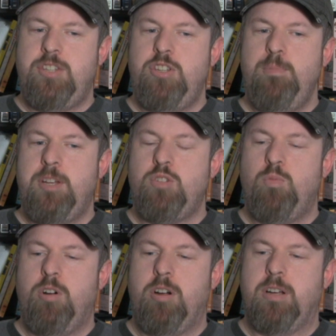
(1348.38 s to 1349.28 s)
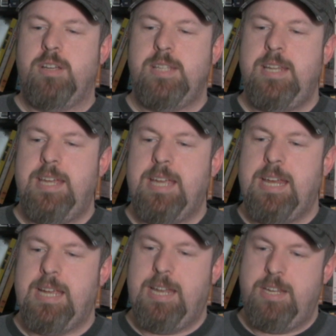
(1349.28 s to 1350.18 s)
It's too much work, because then I
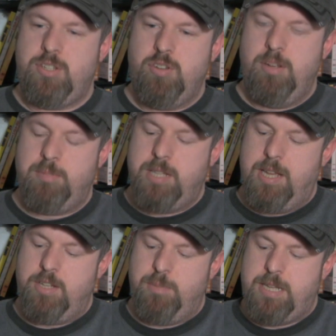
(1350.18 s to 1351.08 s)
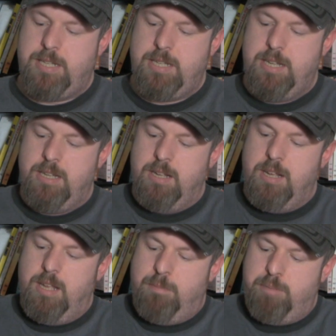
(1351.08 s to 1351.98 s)
gotta kind of scoot up to the edge of my seat,
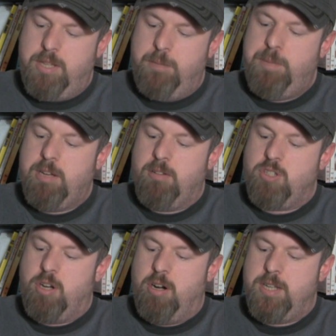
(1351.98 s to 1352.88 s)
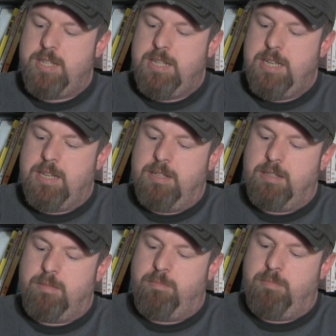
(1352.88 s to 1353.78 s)
put the pickle jar and stick
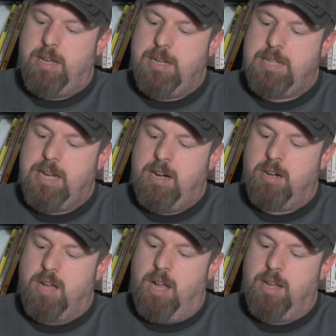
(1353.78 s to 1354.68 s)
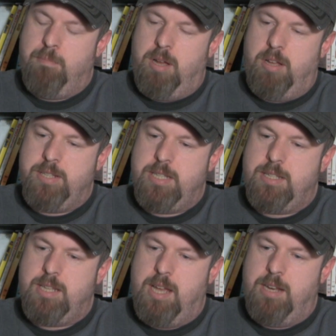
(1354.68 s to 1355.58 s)
my entire cock and balls
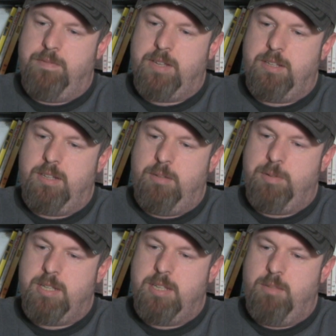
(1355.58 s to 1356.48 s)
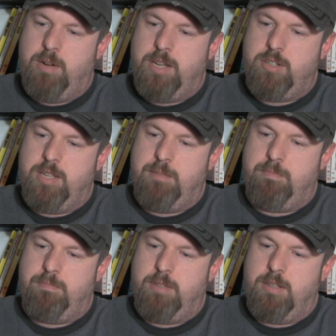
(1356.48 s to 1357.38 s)
inside of it, you know? Because otherwise you
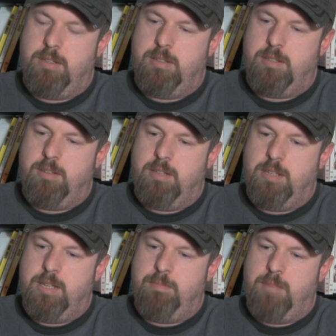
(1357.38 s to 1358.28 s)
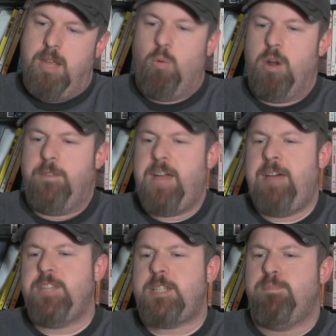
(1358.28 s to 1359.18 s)
could get... What if I
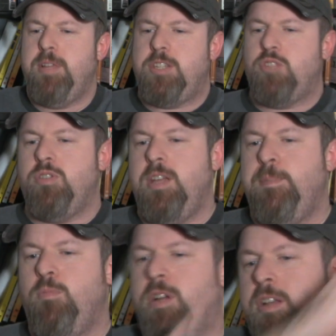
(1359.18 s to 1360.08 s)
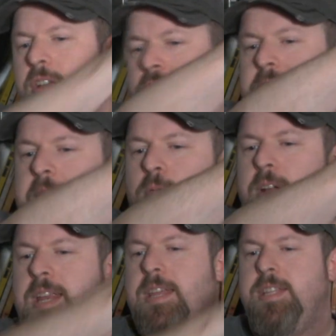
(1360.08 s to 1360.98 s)
have a split stream and one goes that
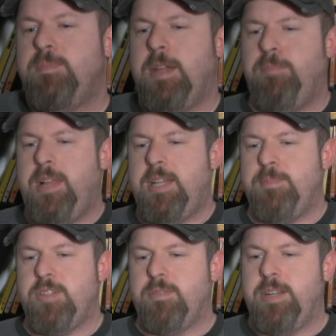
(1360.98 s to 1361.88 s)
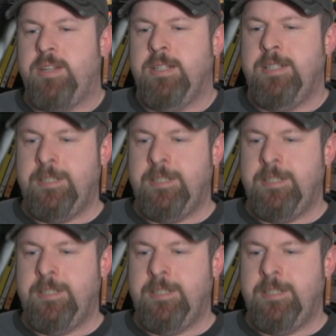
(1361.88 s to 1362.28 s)
way and hits my plasma screen?